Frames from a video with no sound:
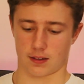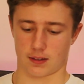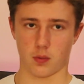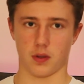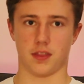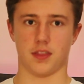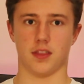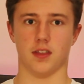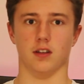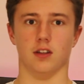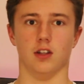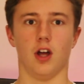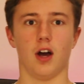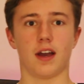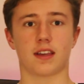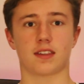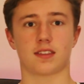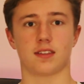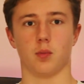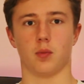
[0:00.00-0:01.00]
with the
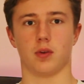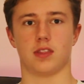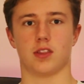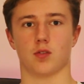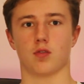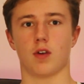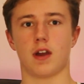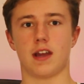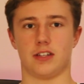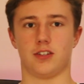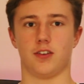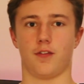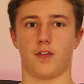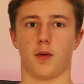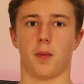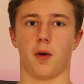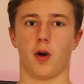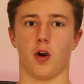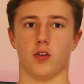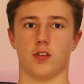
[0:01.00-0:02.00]
likes and with the reach of
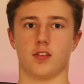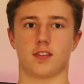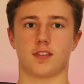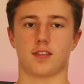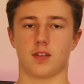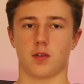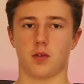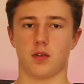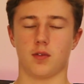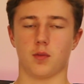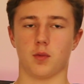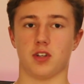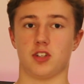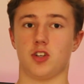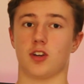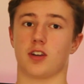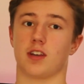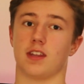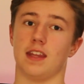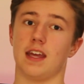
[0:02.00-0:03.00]
your posts,
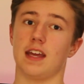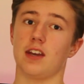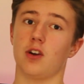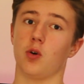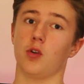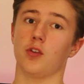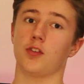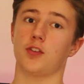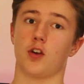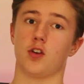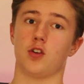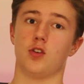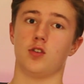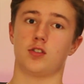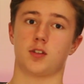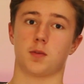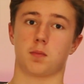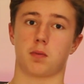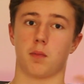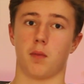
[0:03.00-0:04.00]
which you can then also
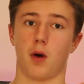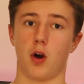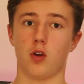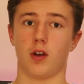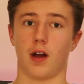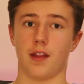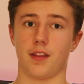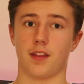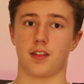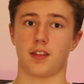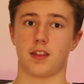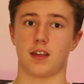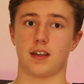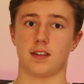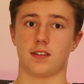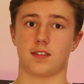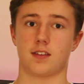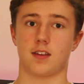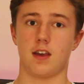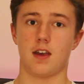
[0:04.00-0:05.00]
use to promote other
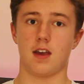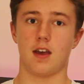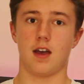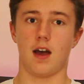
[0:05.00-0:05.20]
things.